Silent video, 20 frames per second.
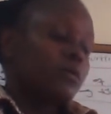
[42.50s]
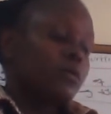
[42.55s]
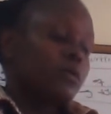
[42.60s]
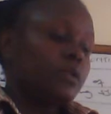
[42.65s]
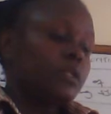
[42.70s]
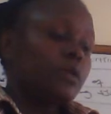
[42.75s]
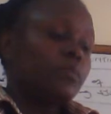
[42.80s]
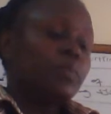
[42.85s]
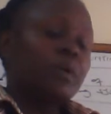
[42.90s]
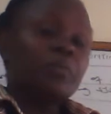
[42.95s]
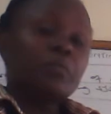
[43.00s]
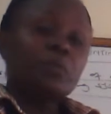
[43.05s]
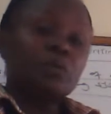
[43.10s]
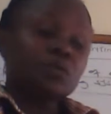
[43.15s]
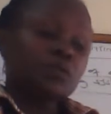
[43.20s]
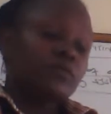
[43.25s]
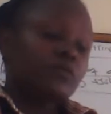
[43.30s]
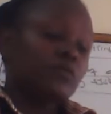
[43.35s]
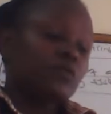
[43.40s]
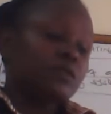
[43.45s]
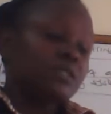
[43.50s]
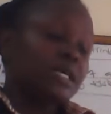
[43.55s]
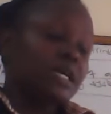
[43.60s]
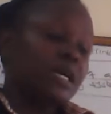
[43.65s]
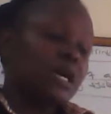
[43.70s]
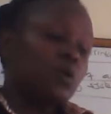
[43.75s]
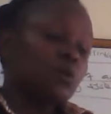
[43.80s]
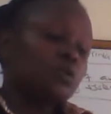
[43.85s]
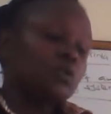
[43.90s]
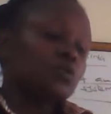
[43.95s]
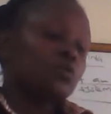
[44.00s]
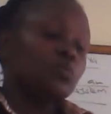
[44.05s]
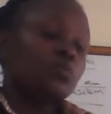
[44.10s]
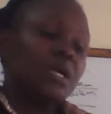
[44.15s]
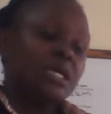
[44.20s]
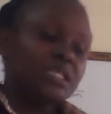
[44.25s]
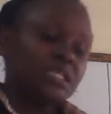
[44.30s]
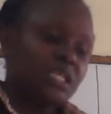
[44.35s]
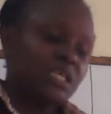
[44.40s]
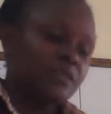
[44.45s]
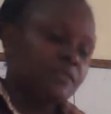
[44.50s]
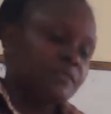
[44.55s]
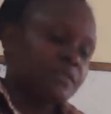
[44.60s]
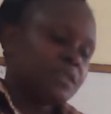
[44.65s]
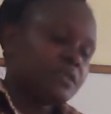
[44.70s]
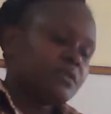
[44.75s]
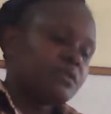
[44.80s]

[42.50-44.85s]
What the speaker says: the purpose of cost accounting to be achieved.